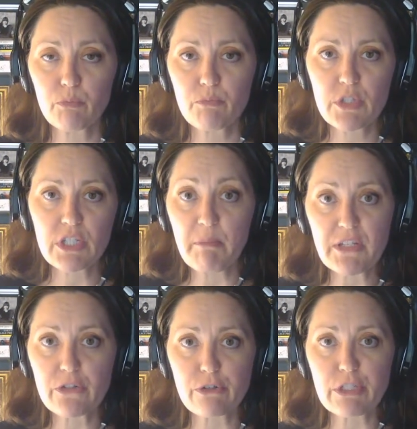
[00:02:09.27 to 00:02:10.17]

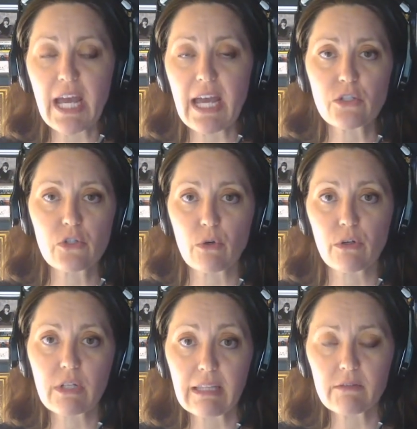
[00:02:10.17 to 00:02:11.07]
semester test
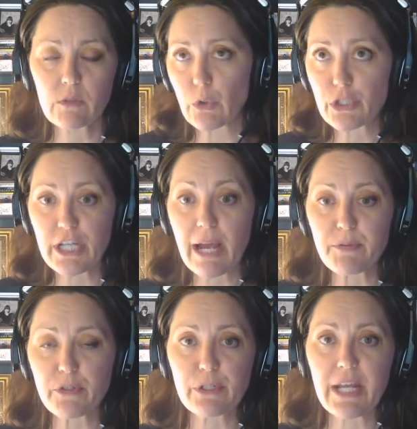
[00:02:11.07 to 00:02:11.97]
or
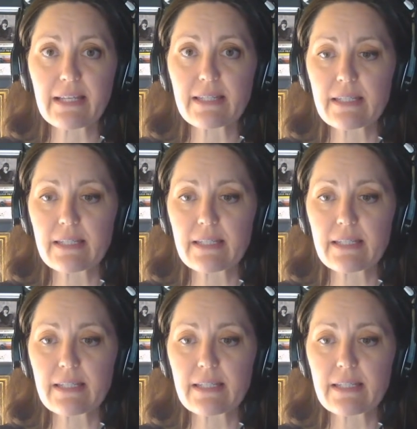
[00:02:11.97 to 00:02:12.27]
chapter test